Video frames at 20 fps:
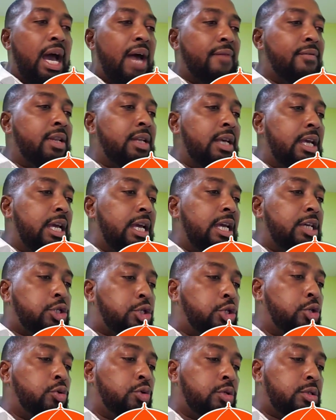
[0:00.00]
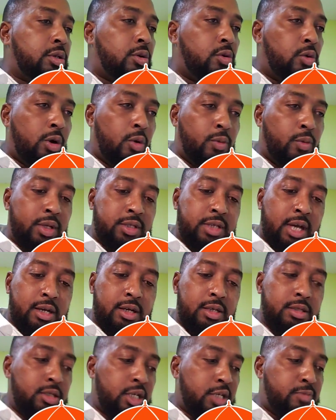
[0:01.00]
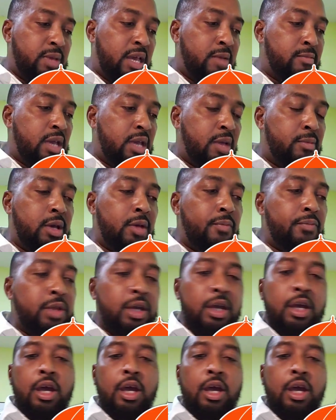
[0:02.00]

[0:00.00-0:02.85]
are having issues. Hold on one second. Let's be near me.